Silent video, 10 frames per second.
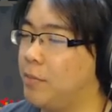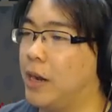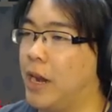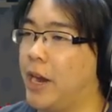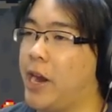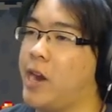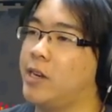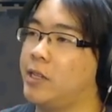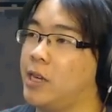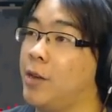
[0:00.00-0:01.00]

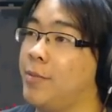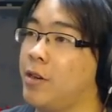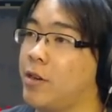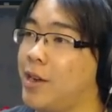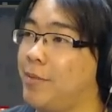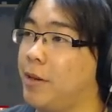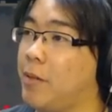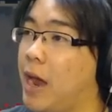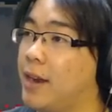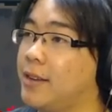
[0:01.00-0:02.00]
Please tell me you're coming
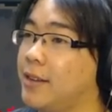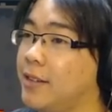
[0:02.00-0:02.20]
back.